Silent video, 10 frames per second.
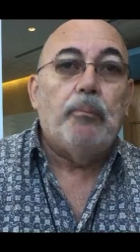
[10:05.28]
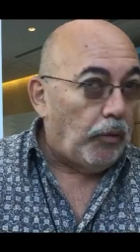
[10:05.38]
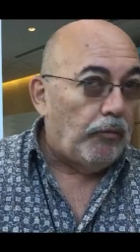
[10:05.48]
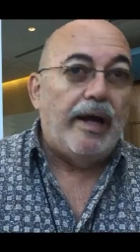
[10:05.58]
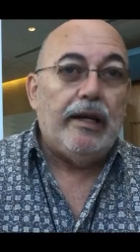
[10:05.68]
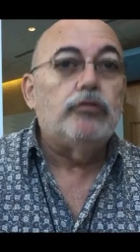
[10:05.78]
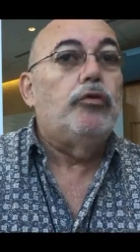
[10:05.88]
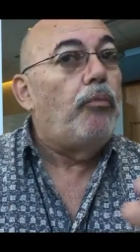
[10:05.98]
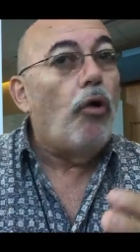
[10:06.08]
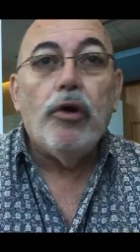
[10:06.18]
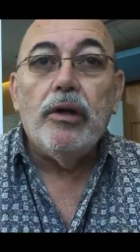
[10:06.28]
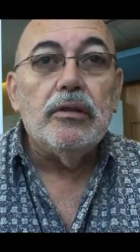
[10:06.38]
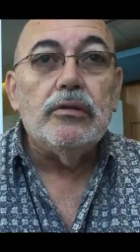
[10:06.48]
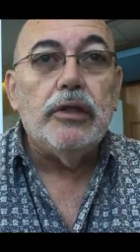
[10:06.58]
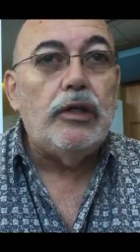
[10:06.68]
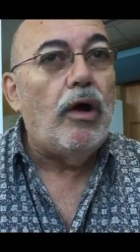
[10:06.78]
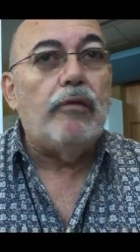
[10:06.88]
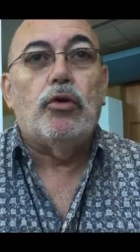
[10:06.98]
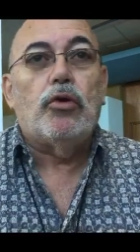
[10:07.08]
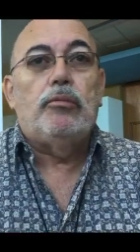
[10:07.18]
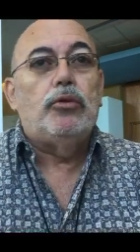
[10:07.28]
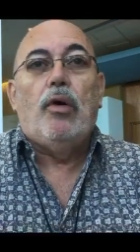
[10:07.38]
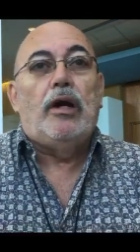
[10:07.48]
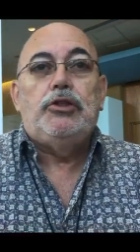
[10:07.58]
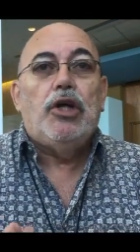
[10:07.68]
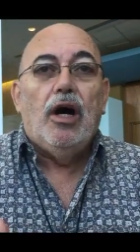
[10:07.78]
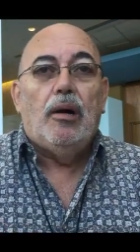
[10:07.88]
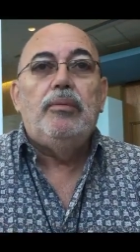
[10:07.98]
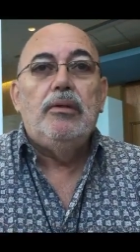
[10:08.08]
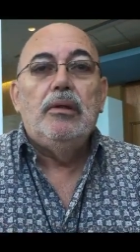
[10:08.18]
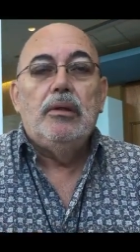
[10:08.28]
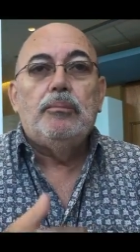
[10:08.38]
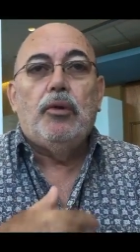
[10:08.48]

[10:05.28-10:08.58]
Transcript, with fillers: providing support. They don't have to come do our jobs, sure.